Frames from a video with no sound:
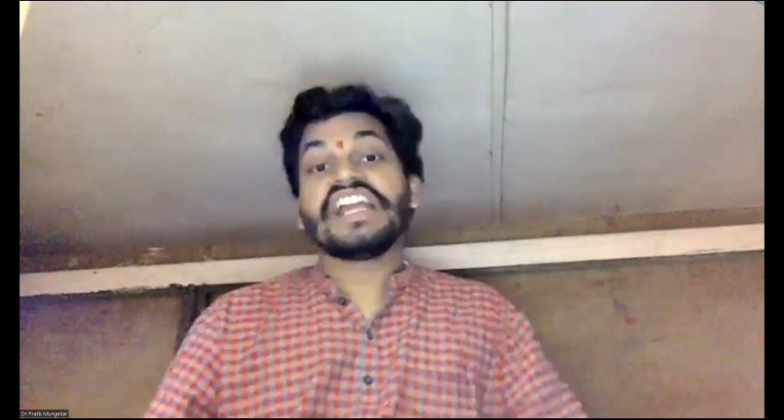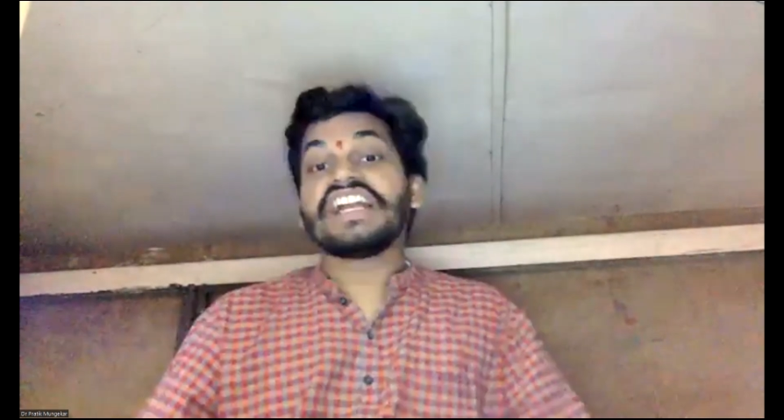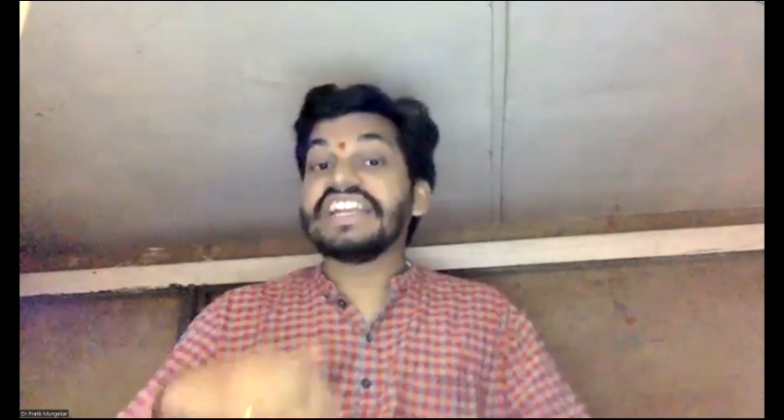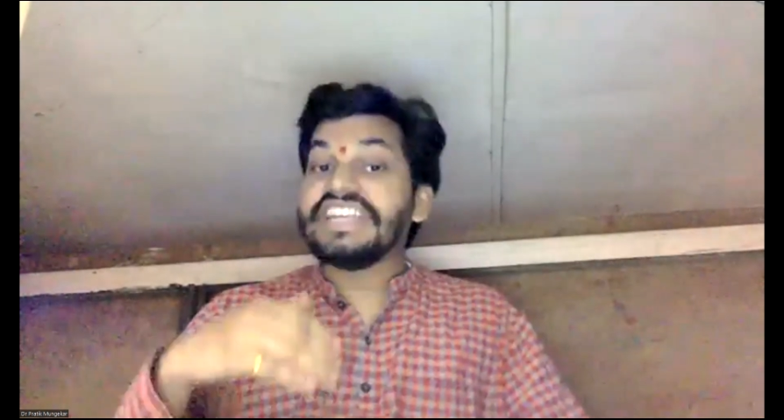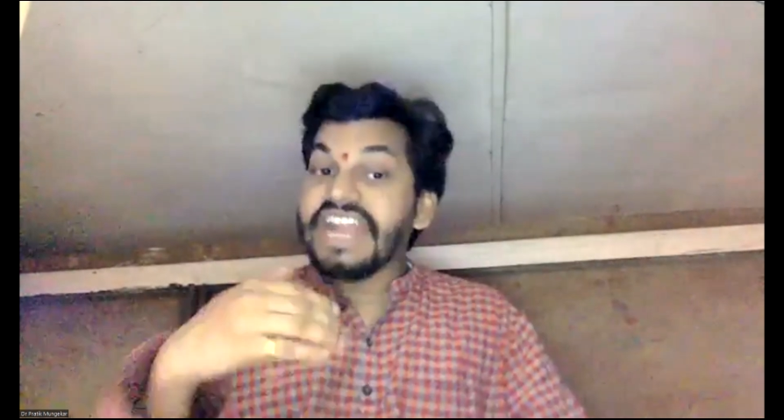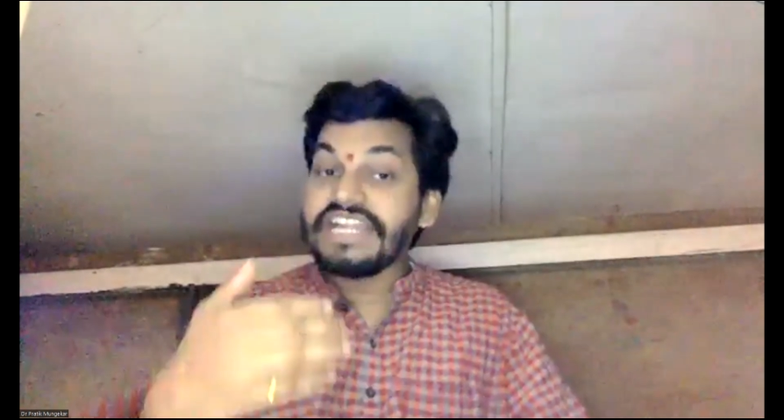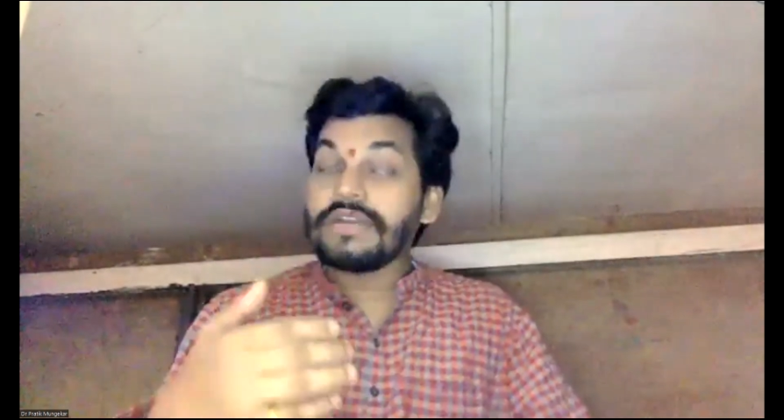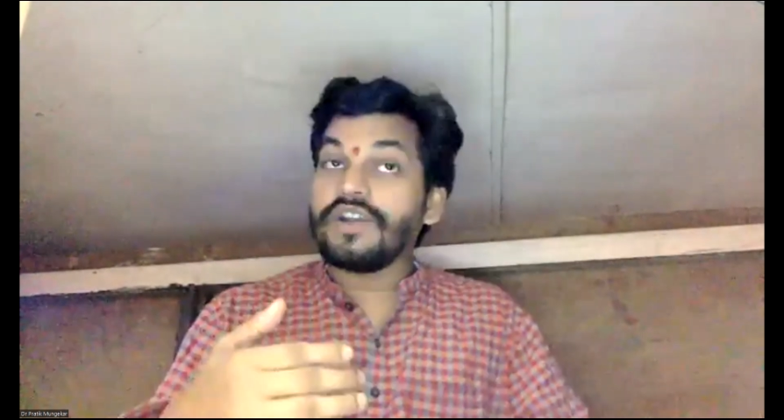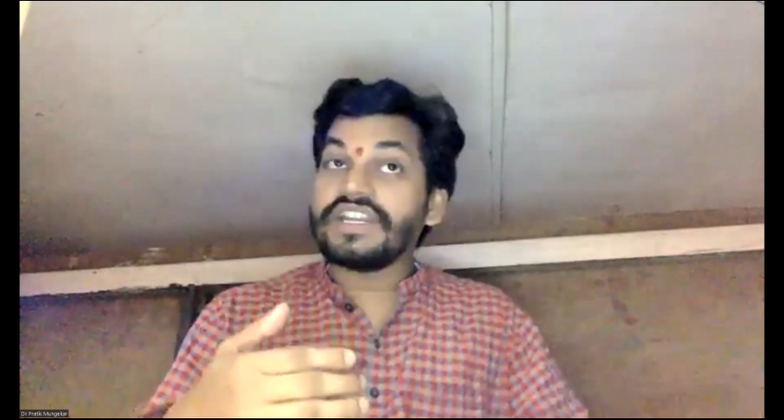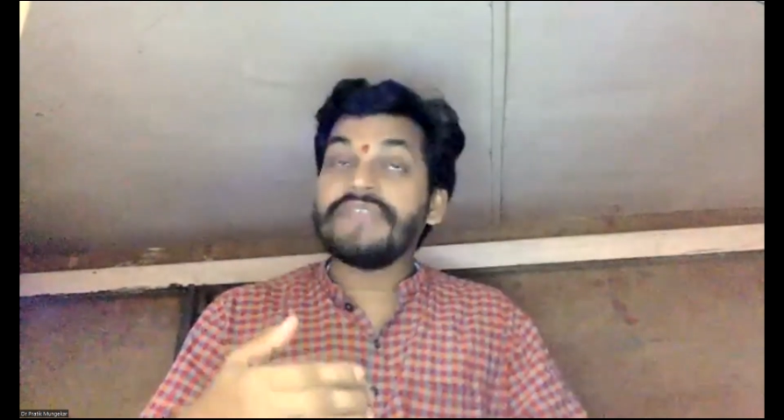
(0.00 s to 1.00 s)

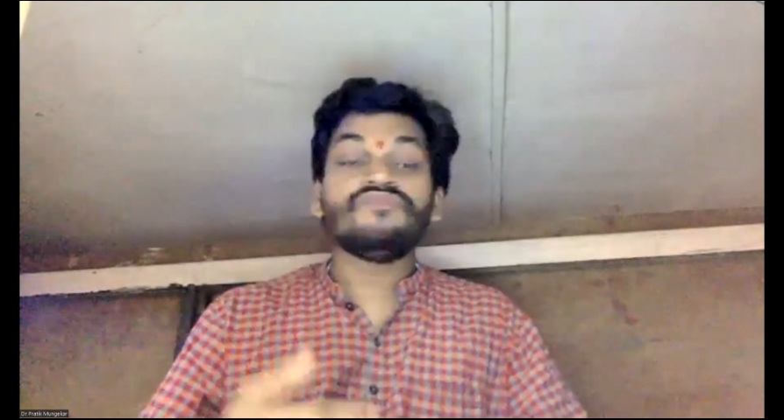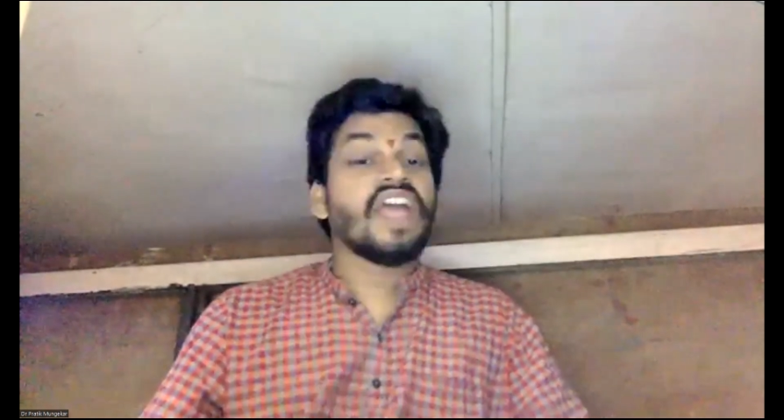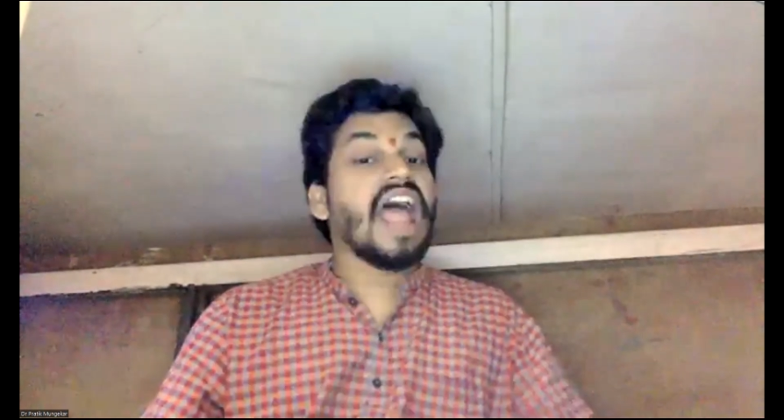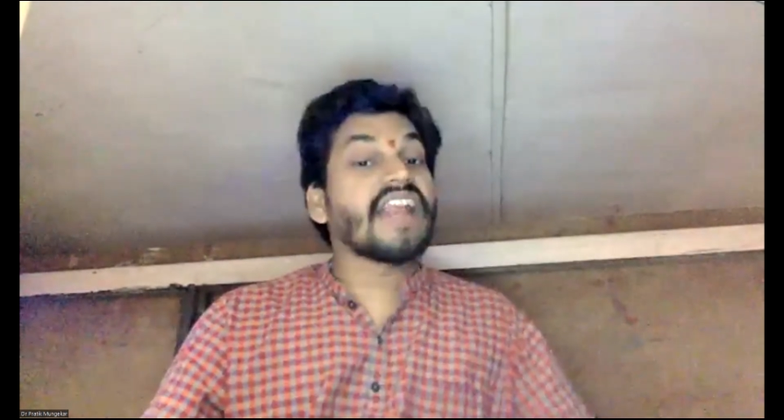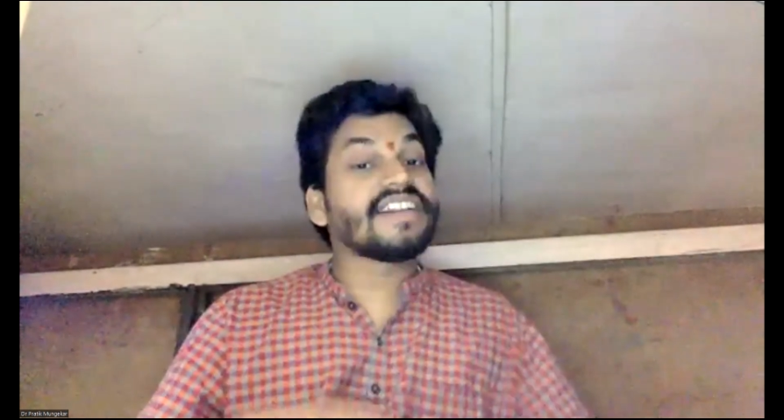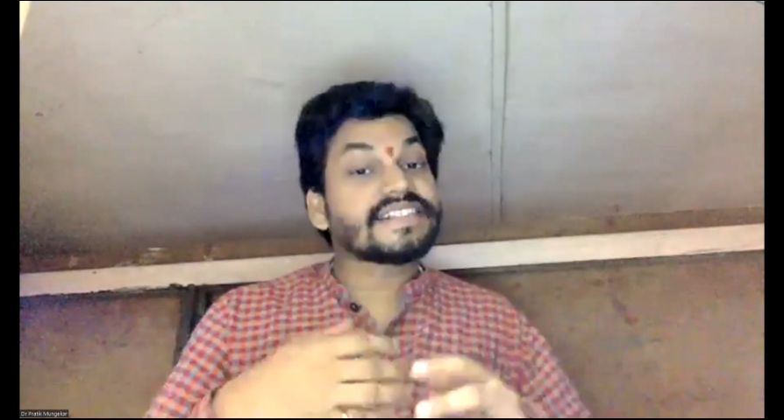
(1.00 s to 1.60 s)
creativity, and